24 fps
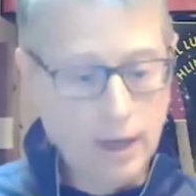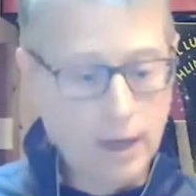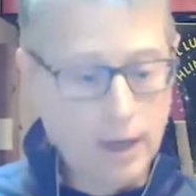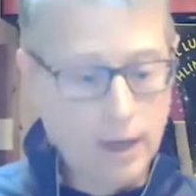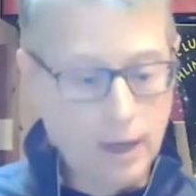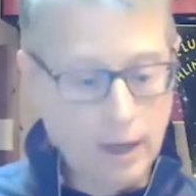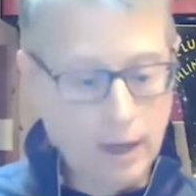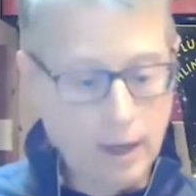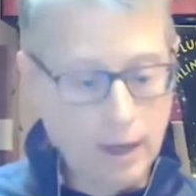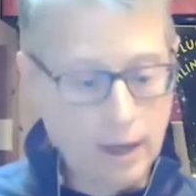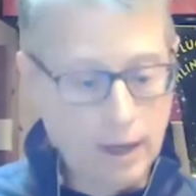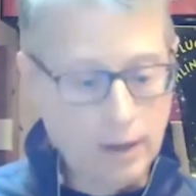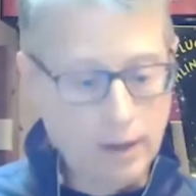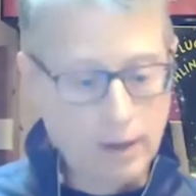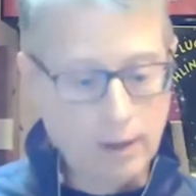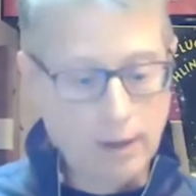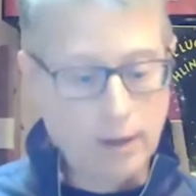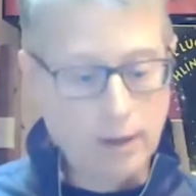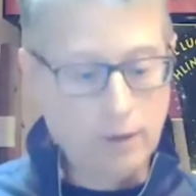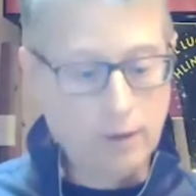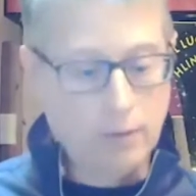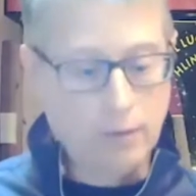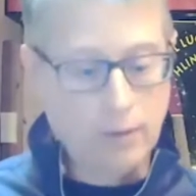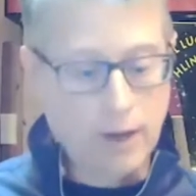
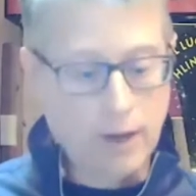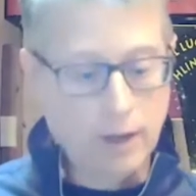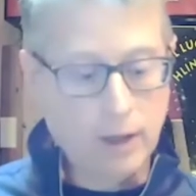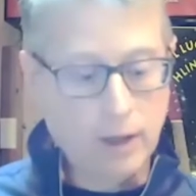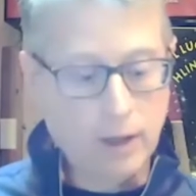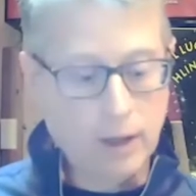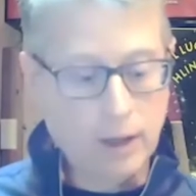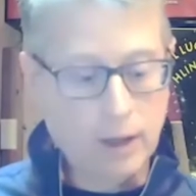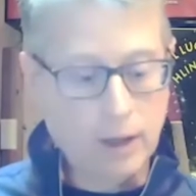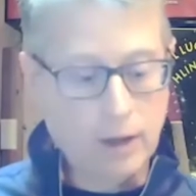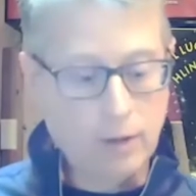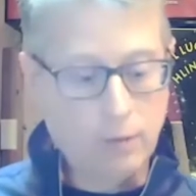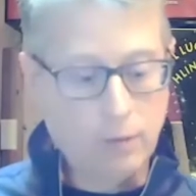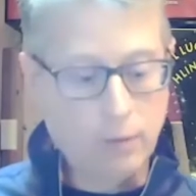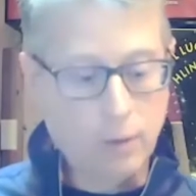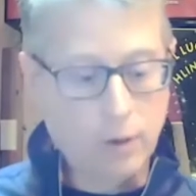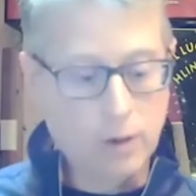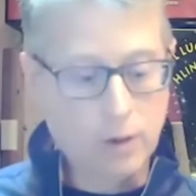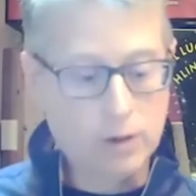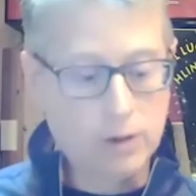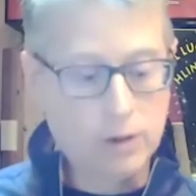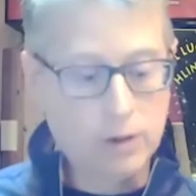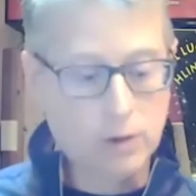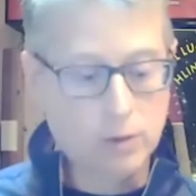Finally, the
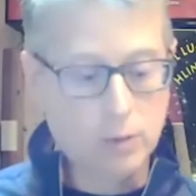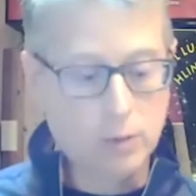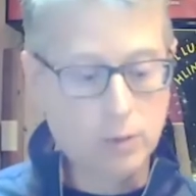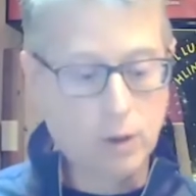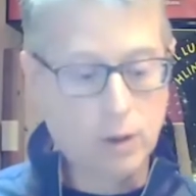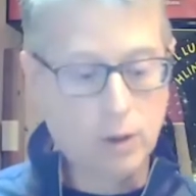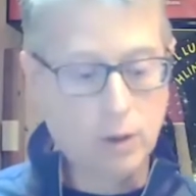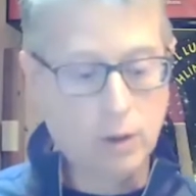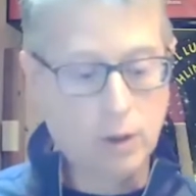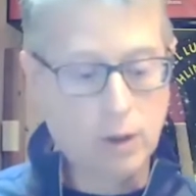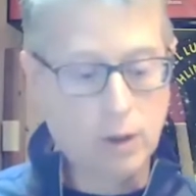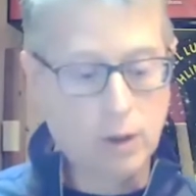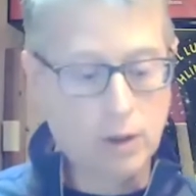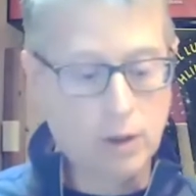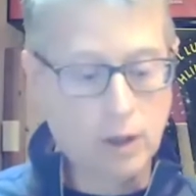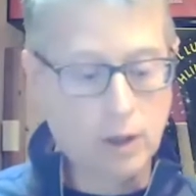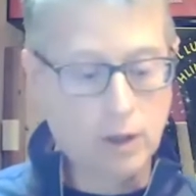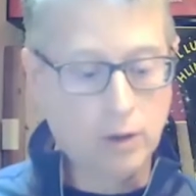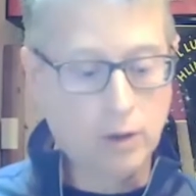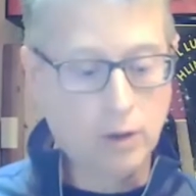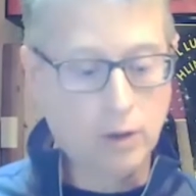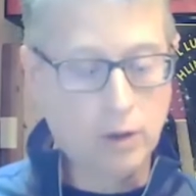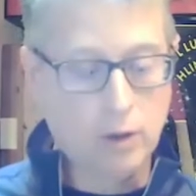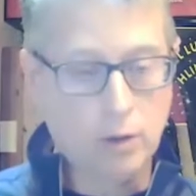Forest Hills Road and
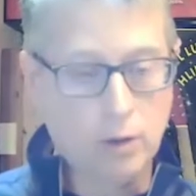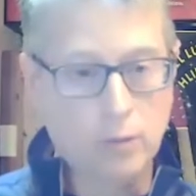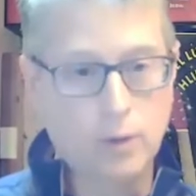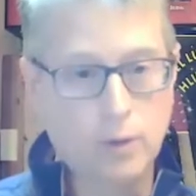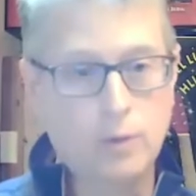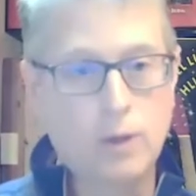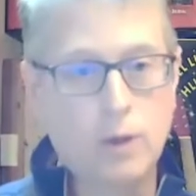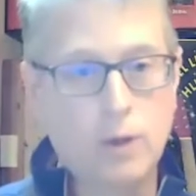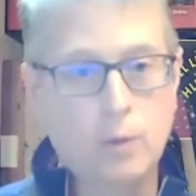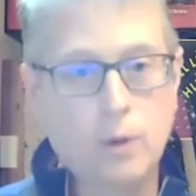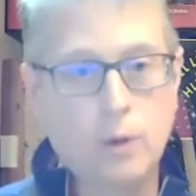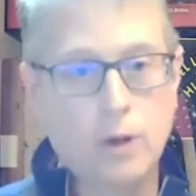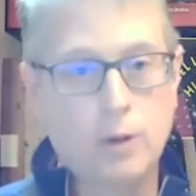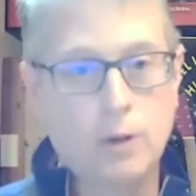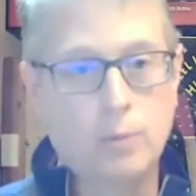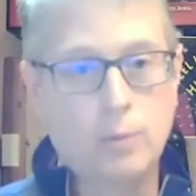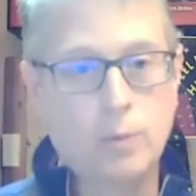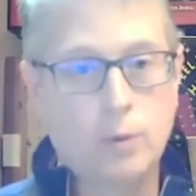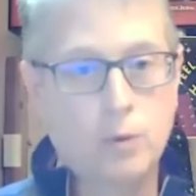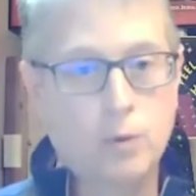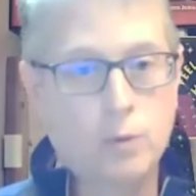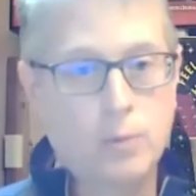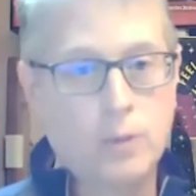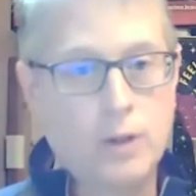Illinois 251
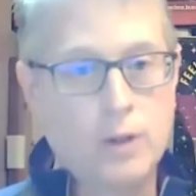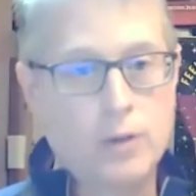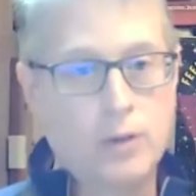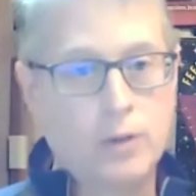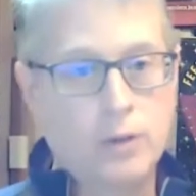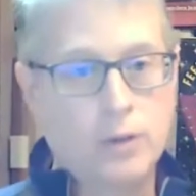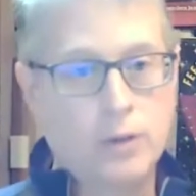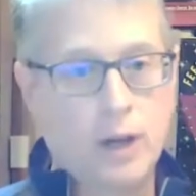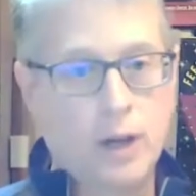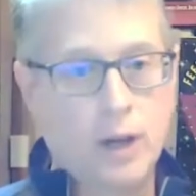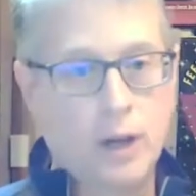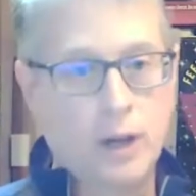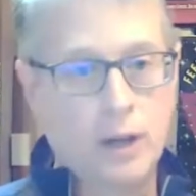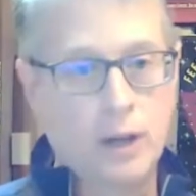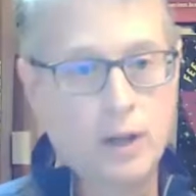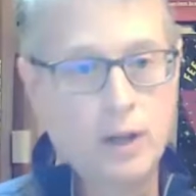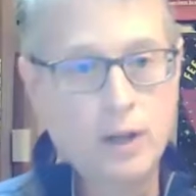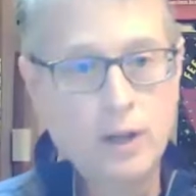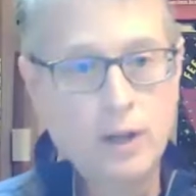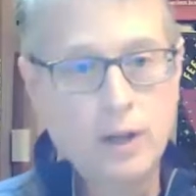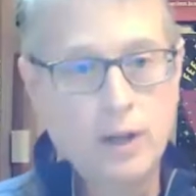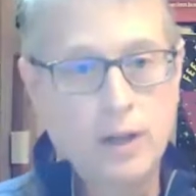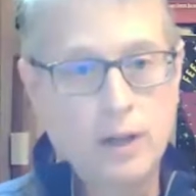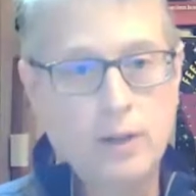improvements. The
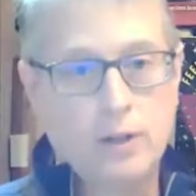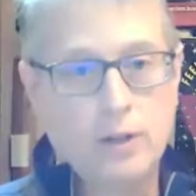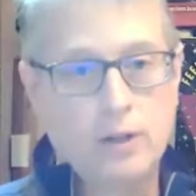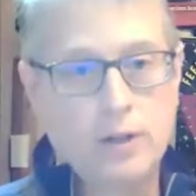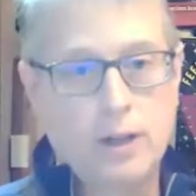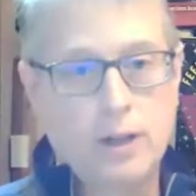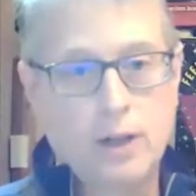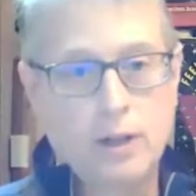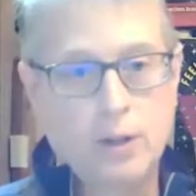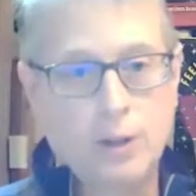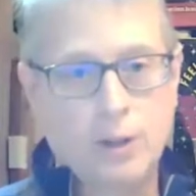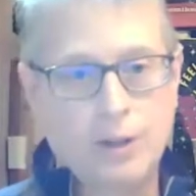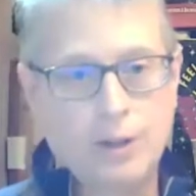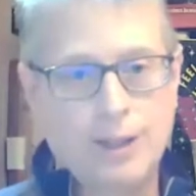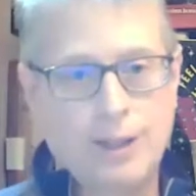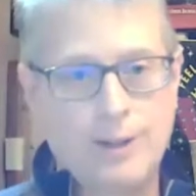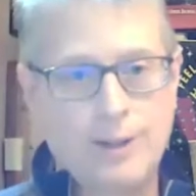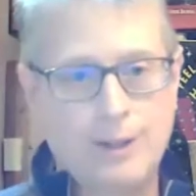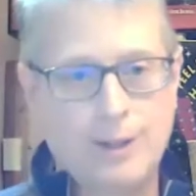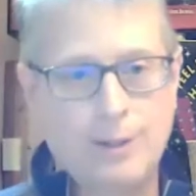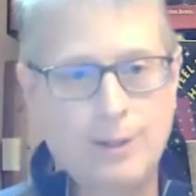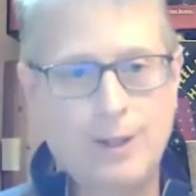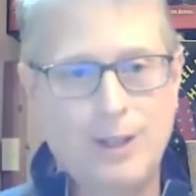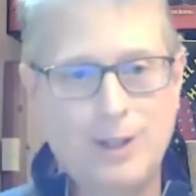schedule
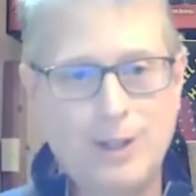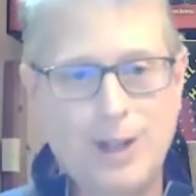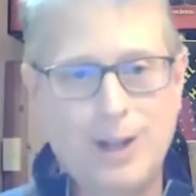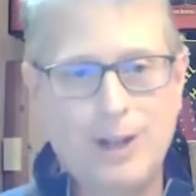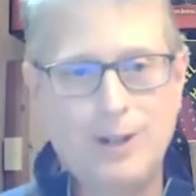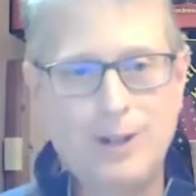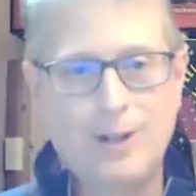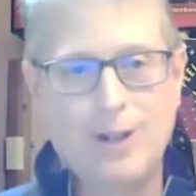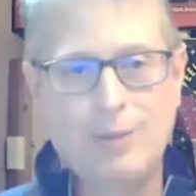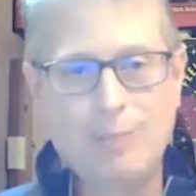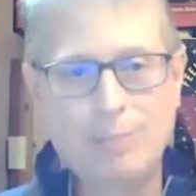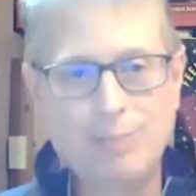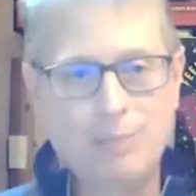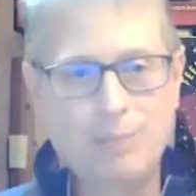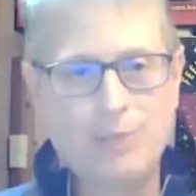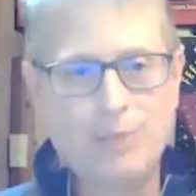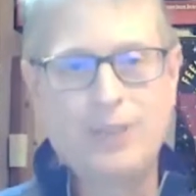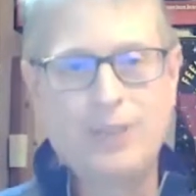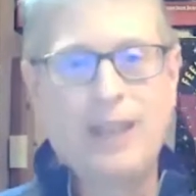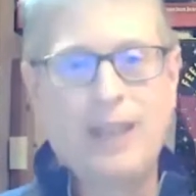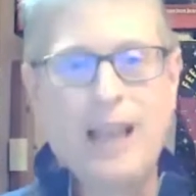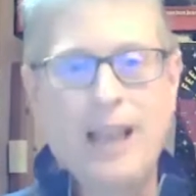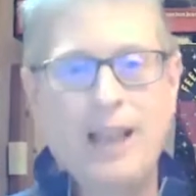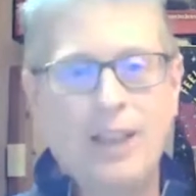seems to be changing
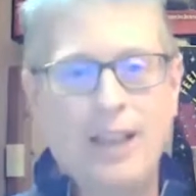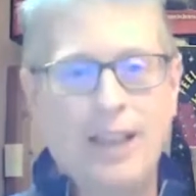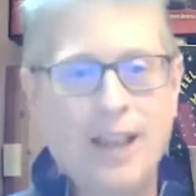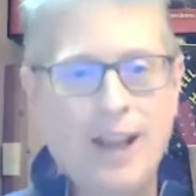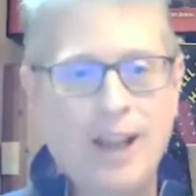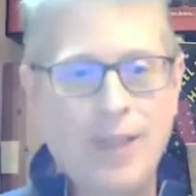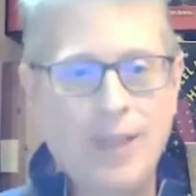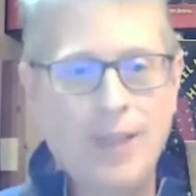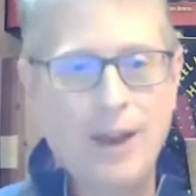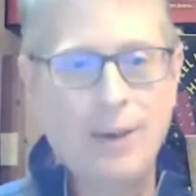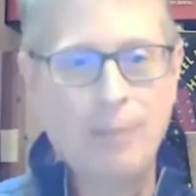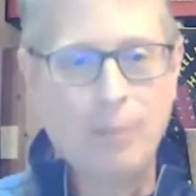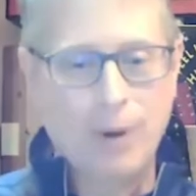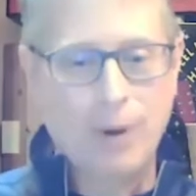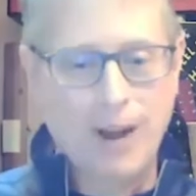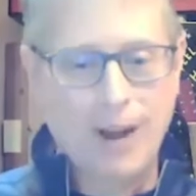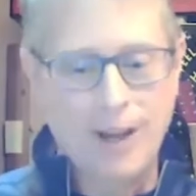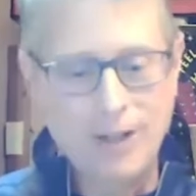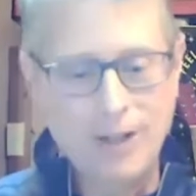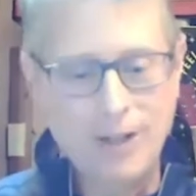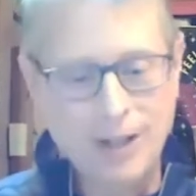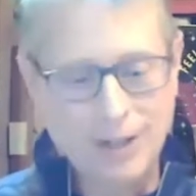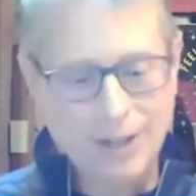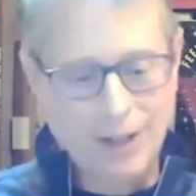daily on that
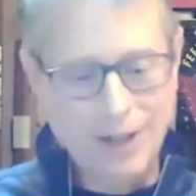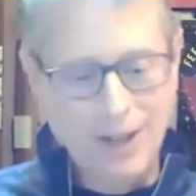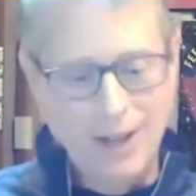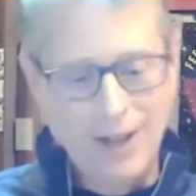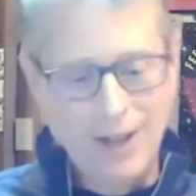project.